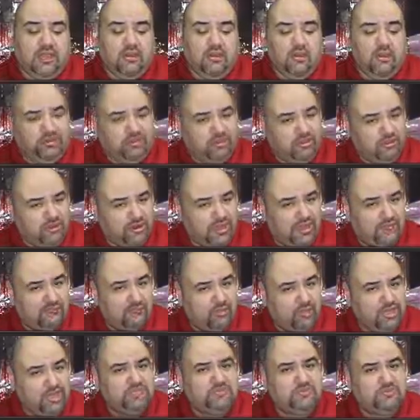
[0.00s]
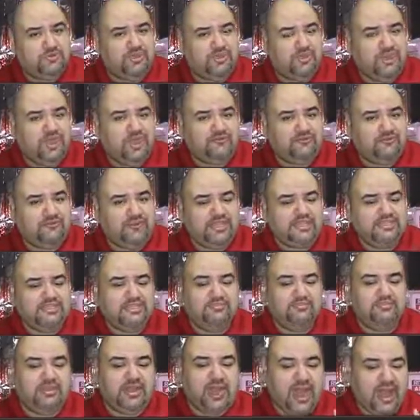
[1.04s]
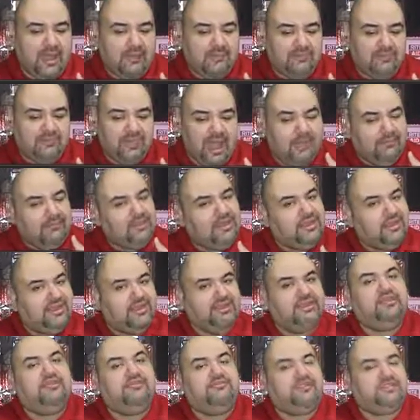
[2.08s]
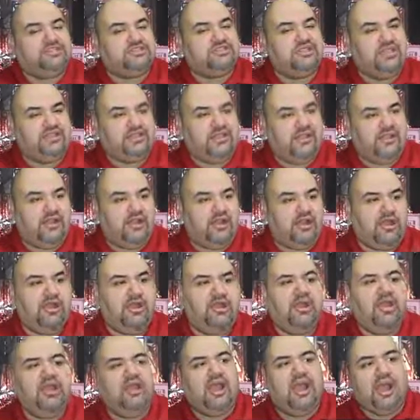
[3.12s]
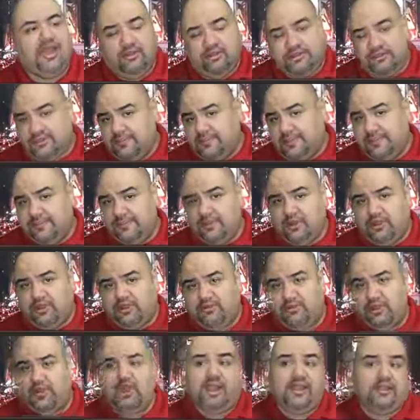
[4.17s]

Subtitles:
We still don't have 100% confirmation, but I'm leaning in the direction that they are. I know some people are as well.